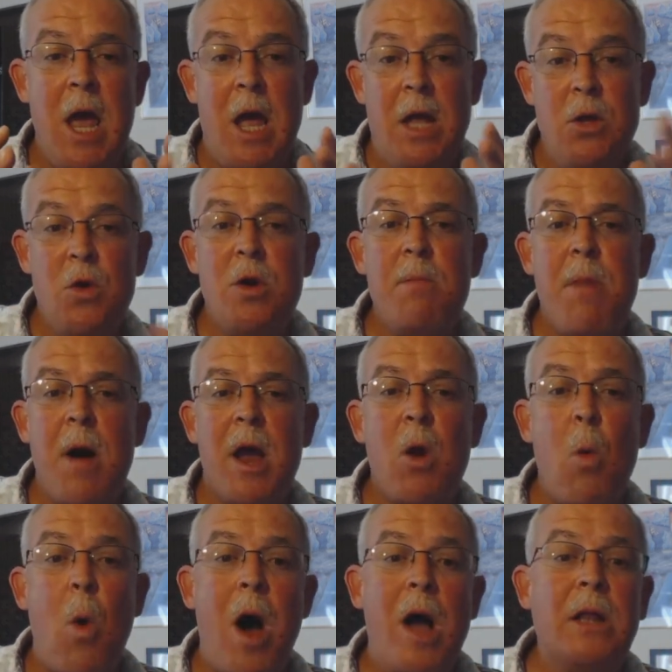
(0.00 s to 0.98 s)
And you can buy
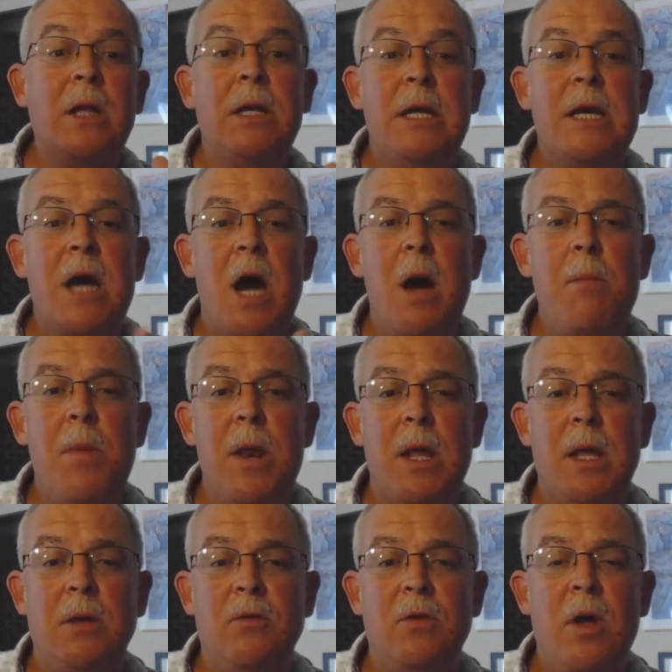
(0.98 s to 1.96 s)
quality
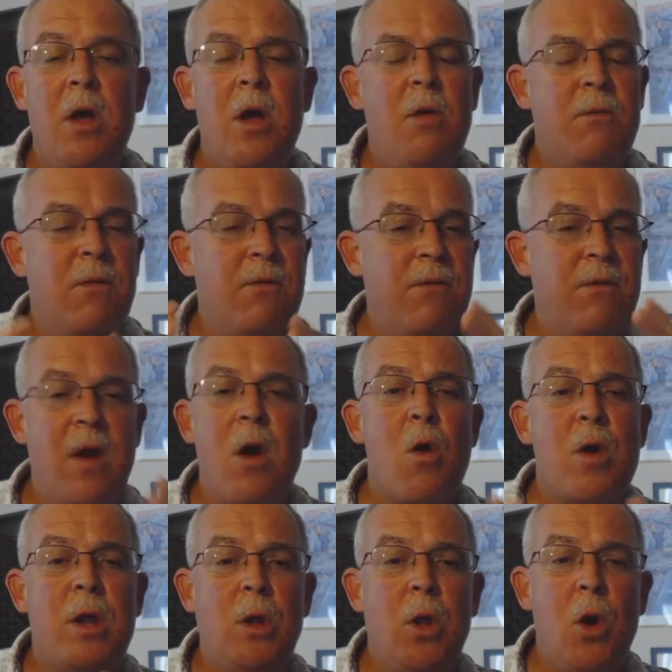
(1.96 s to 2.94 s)
companies for
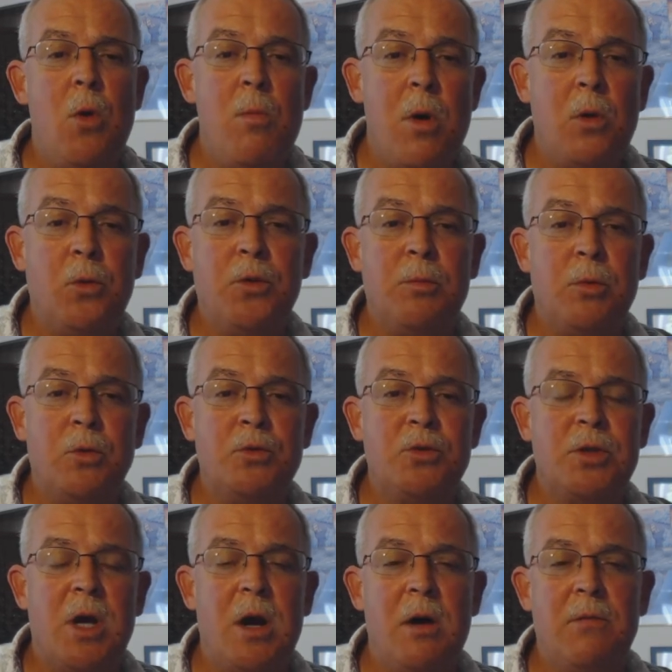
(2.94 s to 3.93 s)
very low
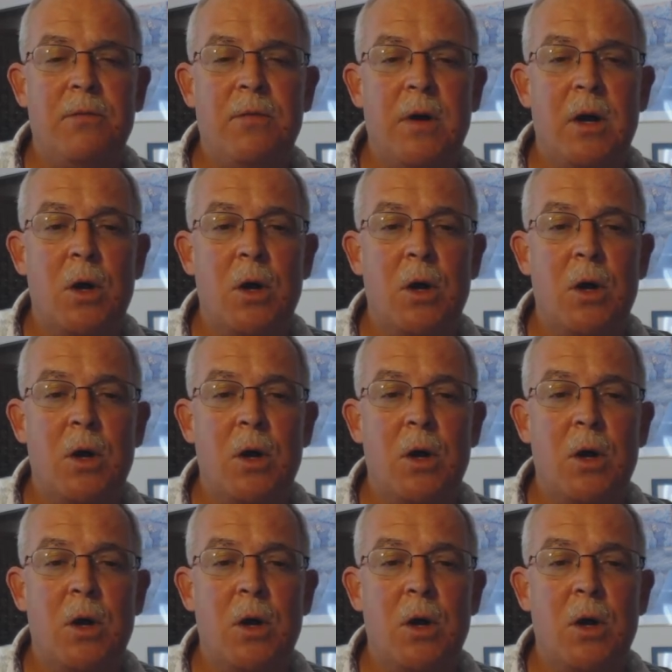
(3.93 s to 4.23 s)
multiples of